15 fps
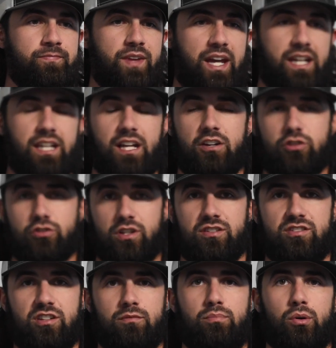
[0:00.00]
I cannot
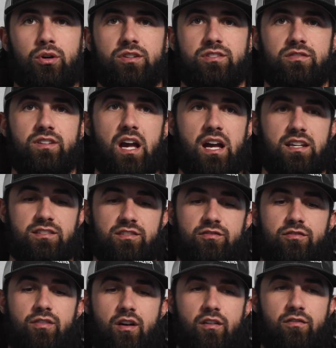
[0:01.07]
stress the importance of guys
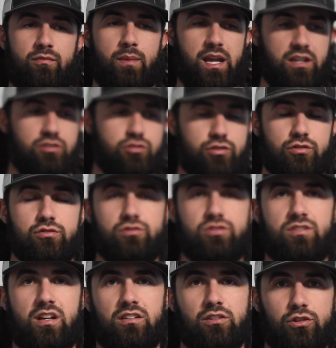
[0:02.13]
of making sure you
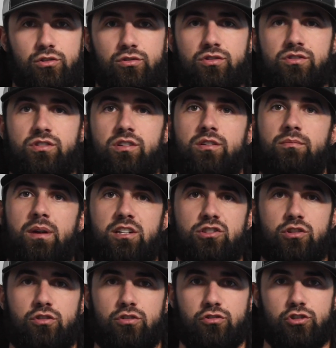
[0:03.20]
stay loose, make
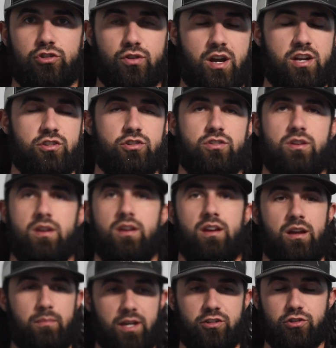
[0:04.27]
sure you're stretched,
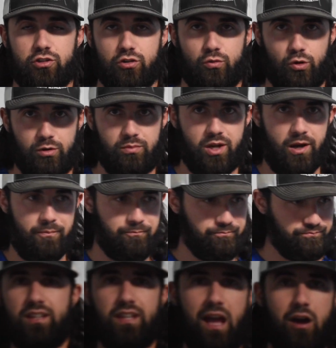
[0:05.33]
and make sure you're warmed up.
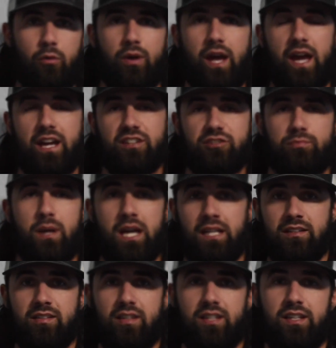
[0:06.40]
Now what I
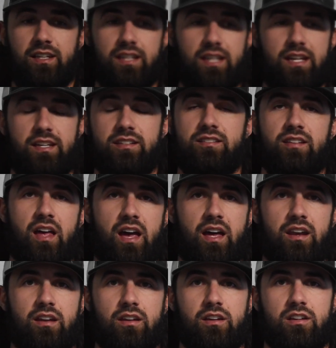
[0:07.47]
expect is
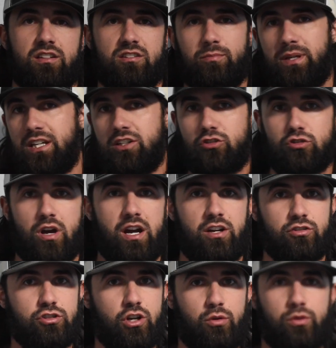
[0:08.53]
that to begin
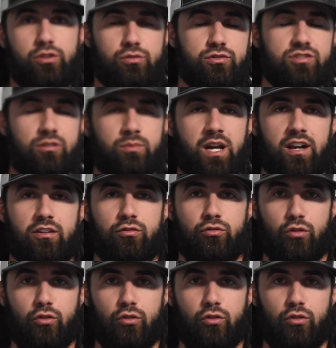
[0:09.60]
tryouts, y'all will do some kind of